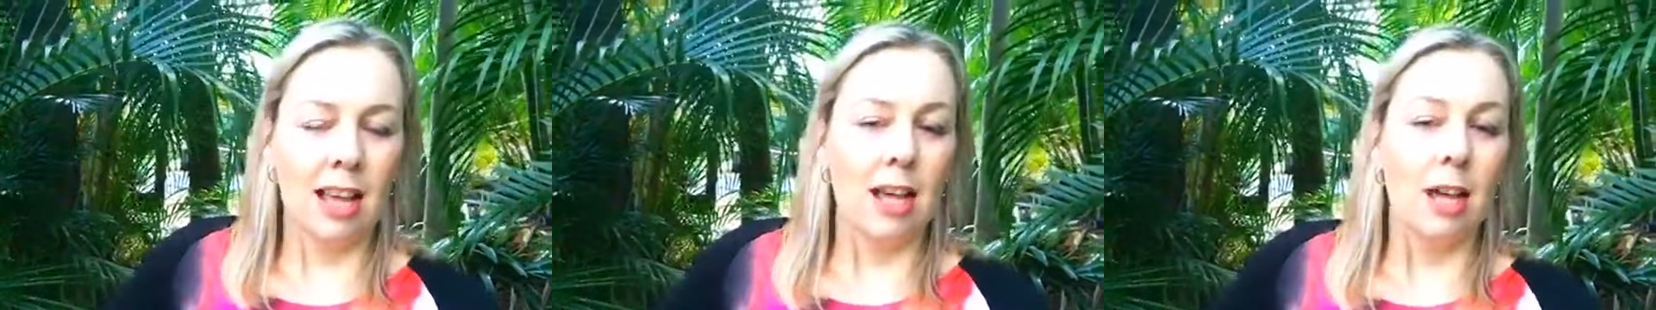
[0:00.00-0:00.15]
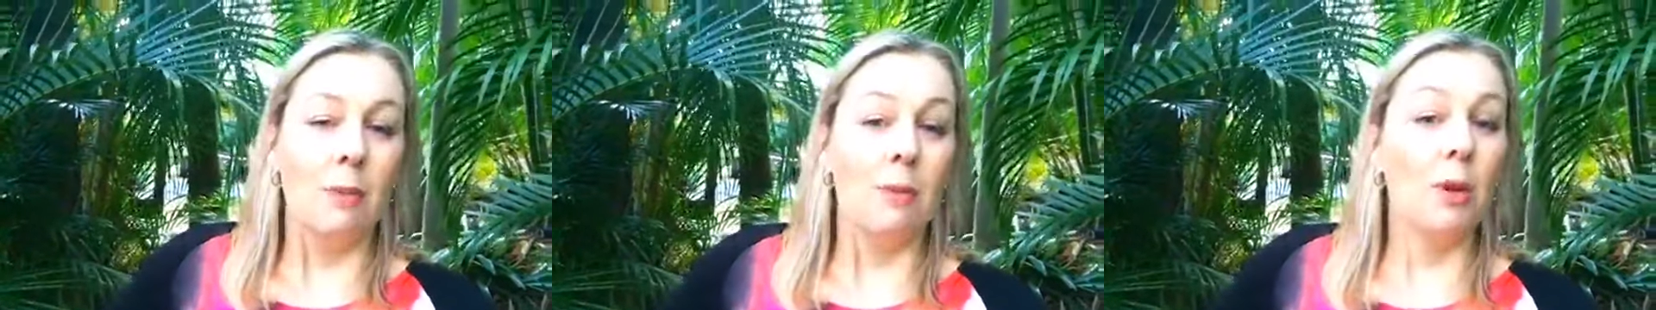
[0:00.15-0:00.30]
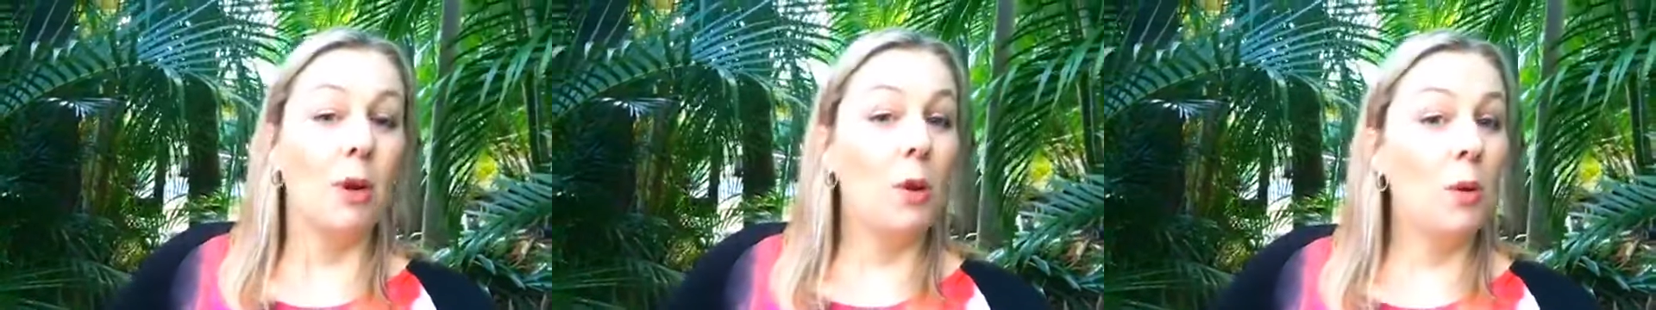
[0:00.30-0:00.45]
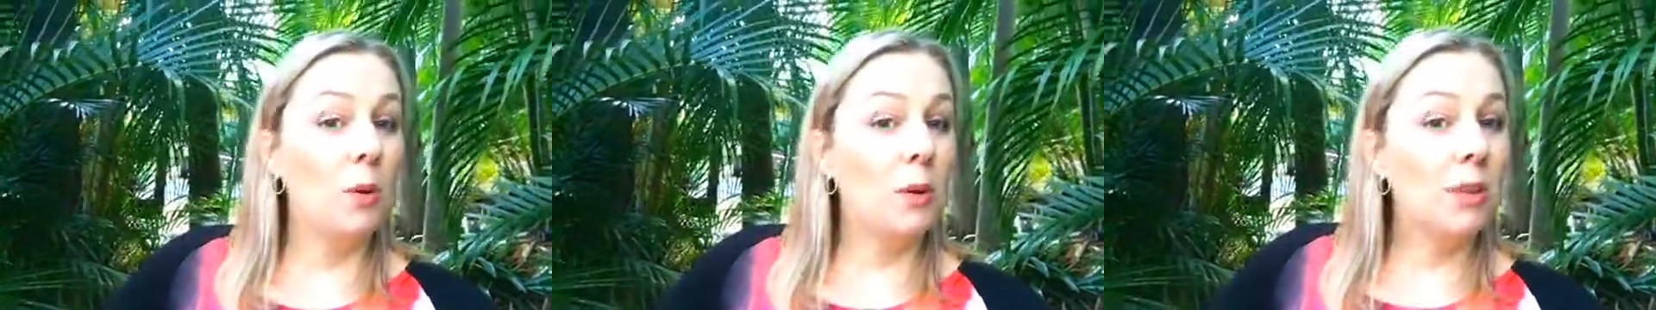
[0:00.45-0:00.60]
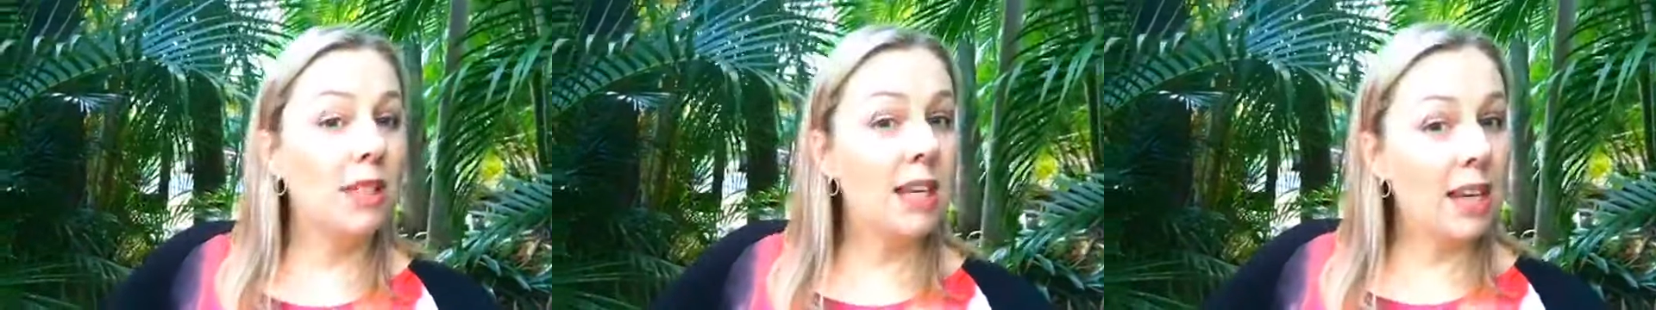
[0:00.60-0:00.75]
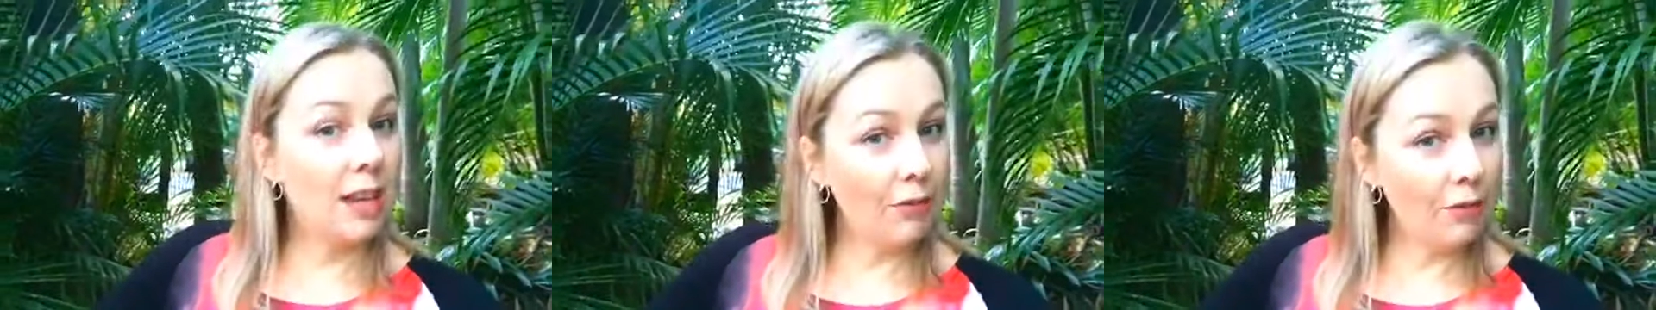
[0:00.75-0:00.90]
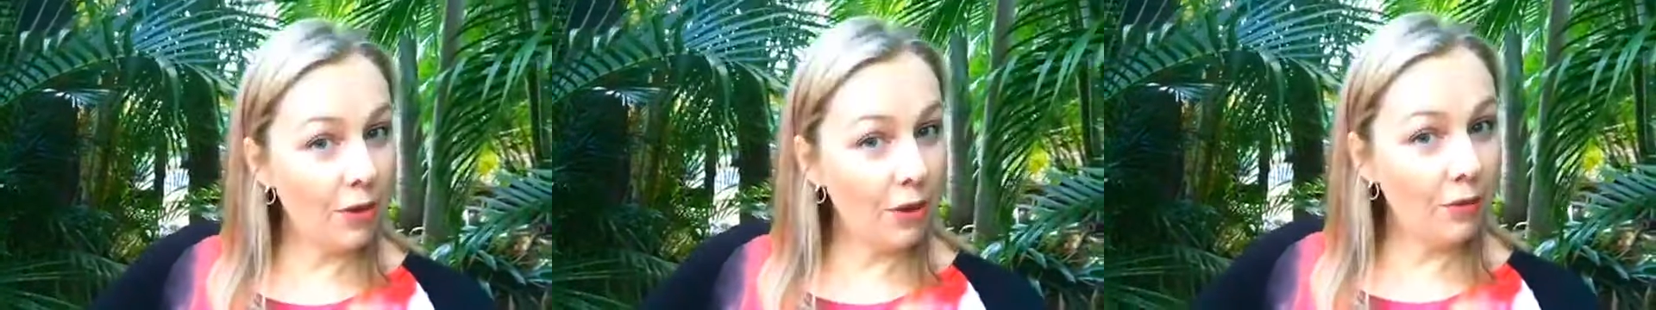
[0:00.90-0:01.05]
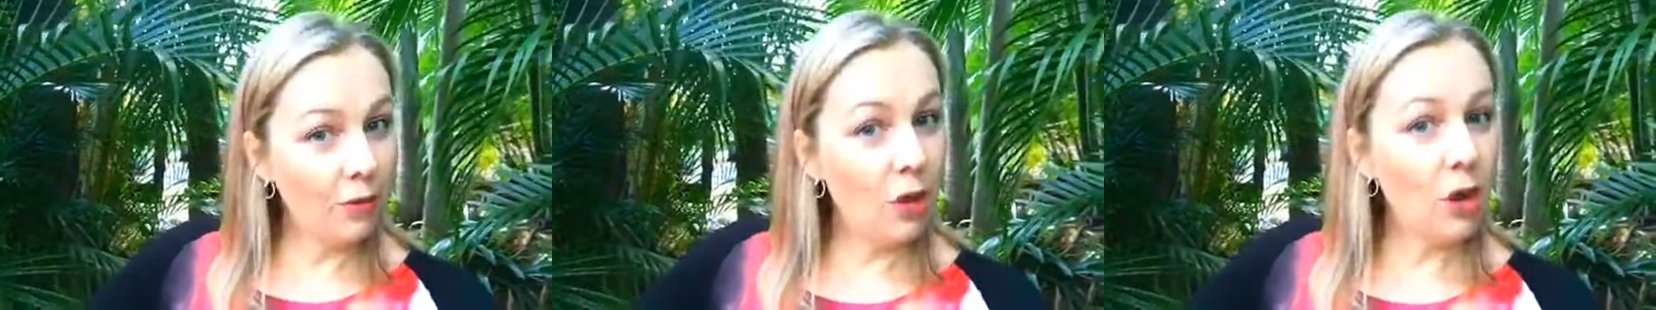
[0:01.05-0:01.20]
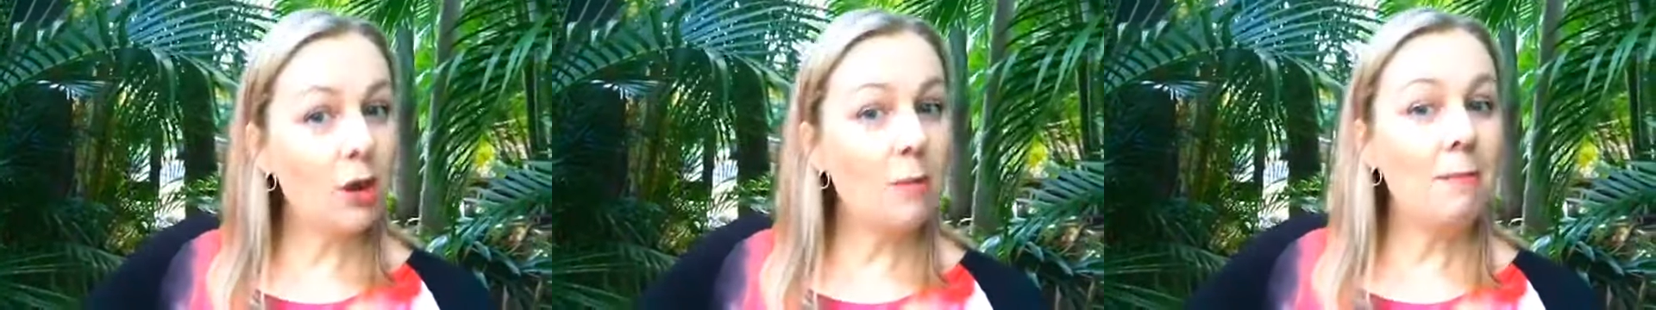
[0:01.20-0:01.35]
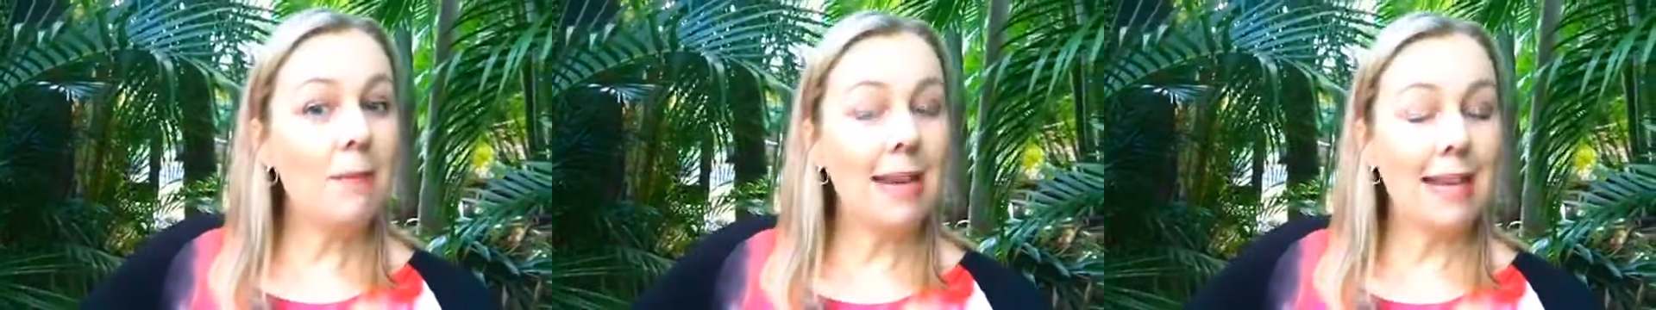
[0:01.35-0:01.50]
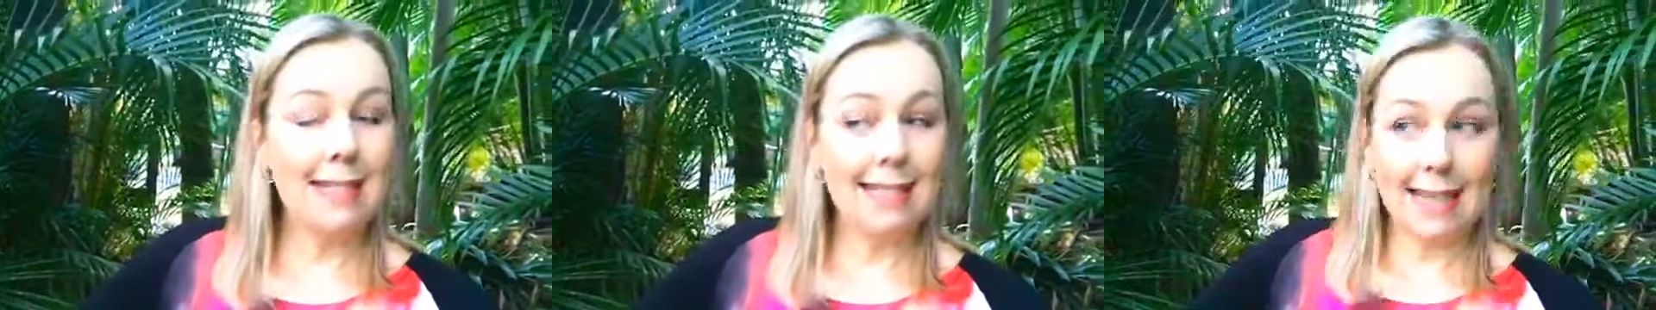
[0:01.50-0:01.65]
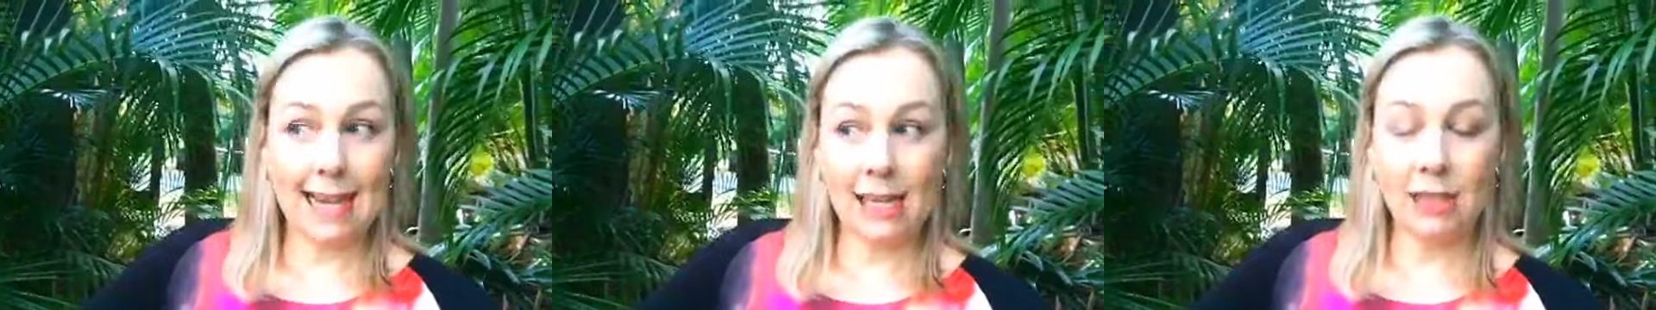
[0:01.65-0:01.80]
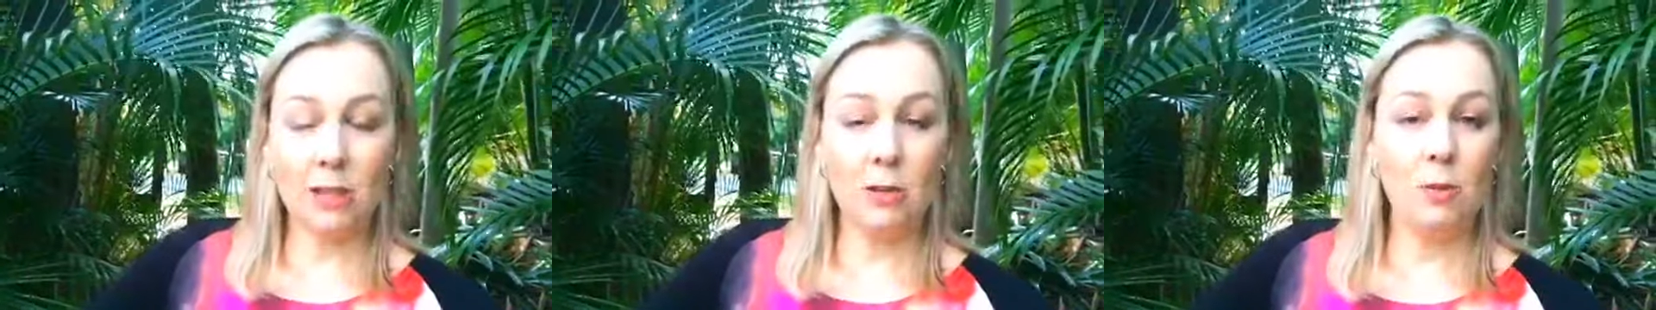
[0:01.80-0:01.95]
because if I've got my
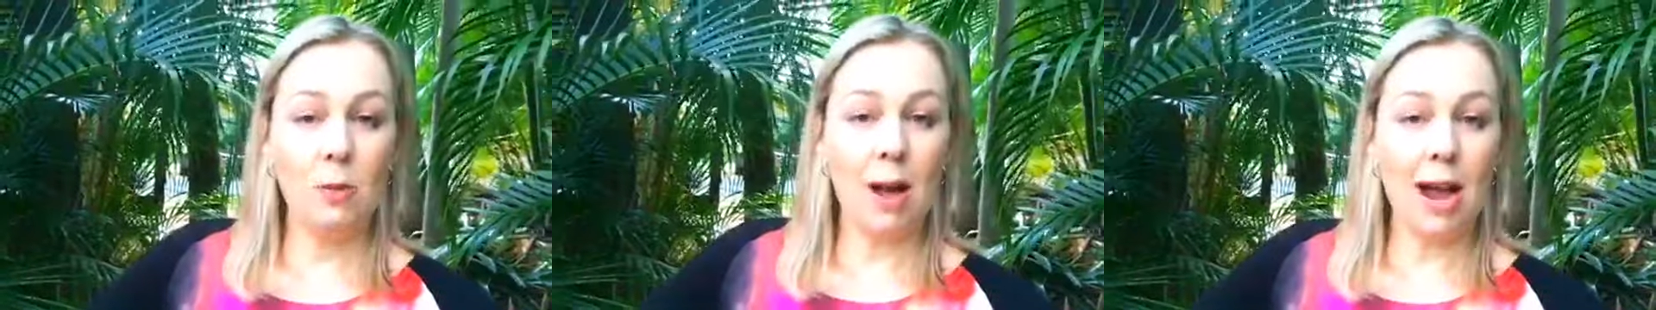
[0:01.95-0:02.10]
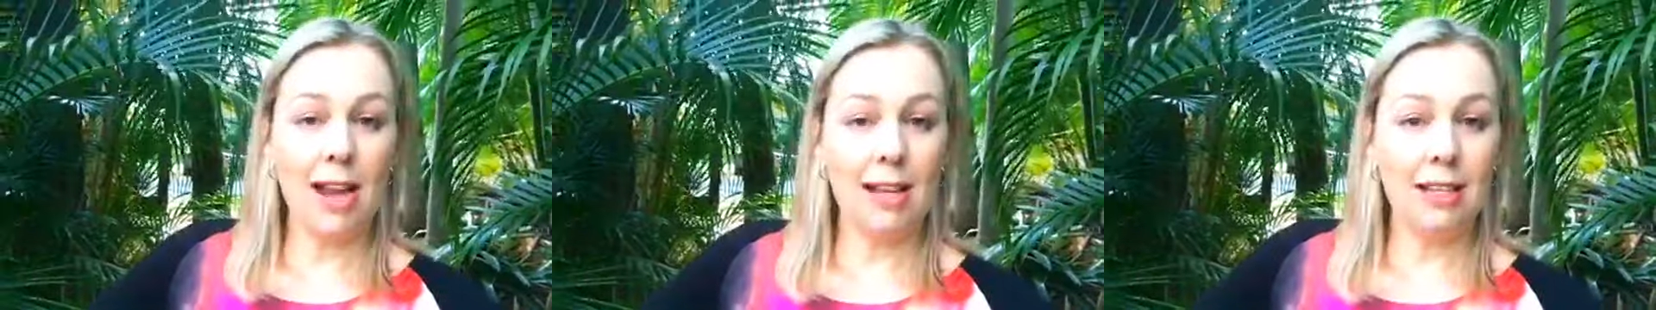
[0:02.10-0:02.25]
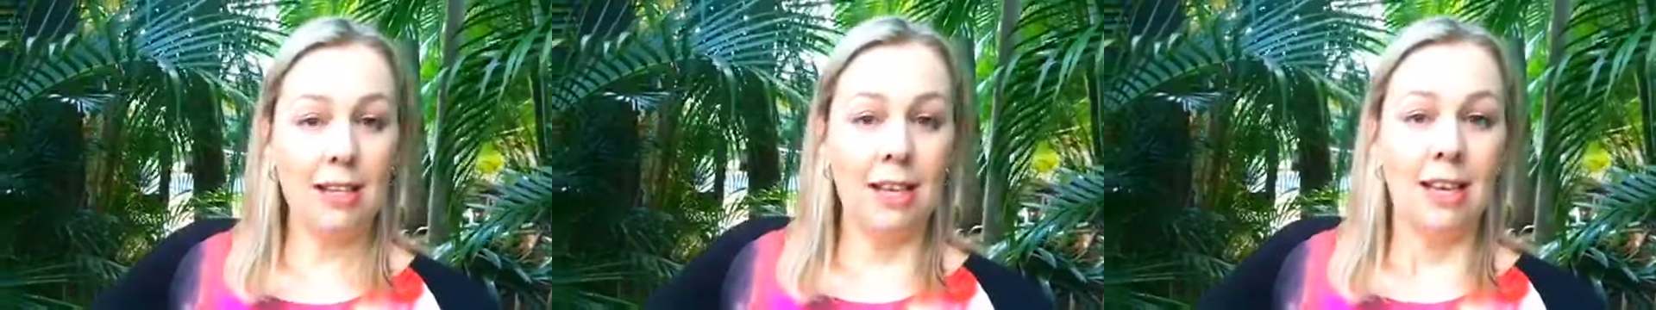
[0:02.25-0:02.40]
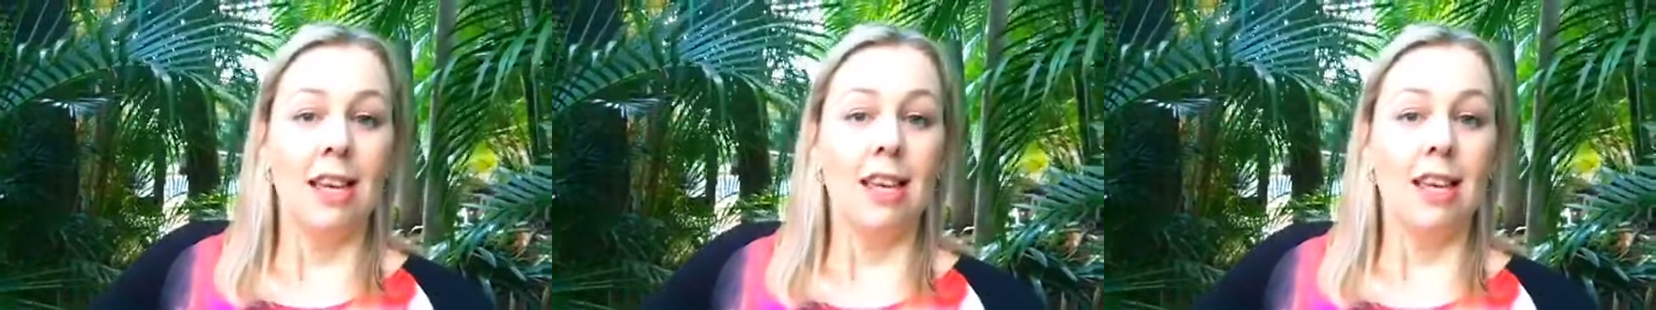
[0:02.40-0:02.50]
dates right,